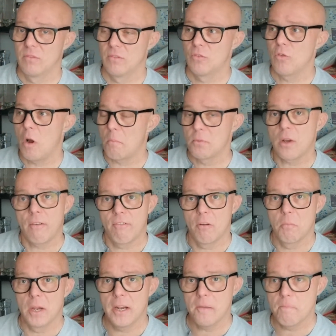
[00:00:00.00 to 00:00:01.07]
dropped off
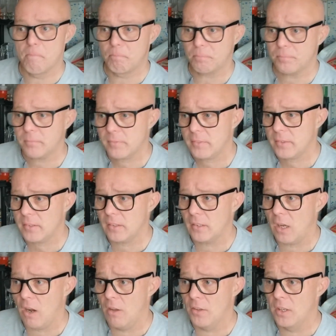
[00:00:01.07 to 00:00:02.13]
a bit.
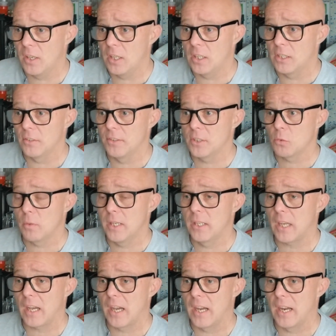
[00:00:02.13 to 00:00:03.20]
Although this
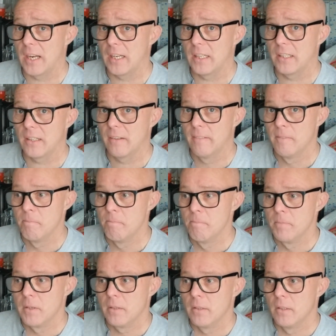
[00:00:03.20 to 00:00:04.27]
week I
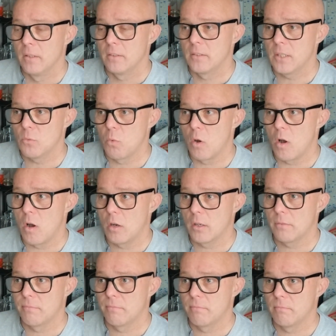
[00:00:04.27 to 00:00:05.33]
did
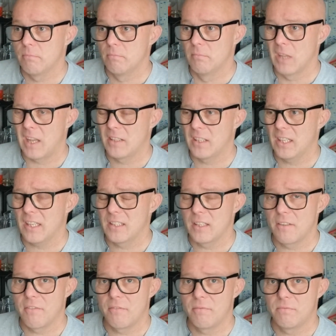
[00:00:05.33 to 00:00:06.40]
walk. I think
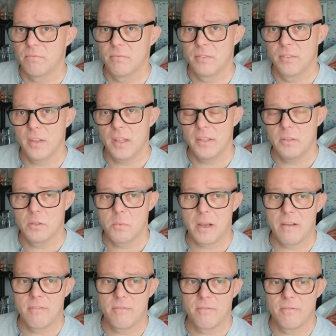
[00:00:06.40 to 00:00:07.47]
it was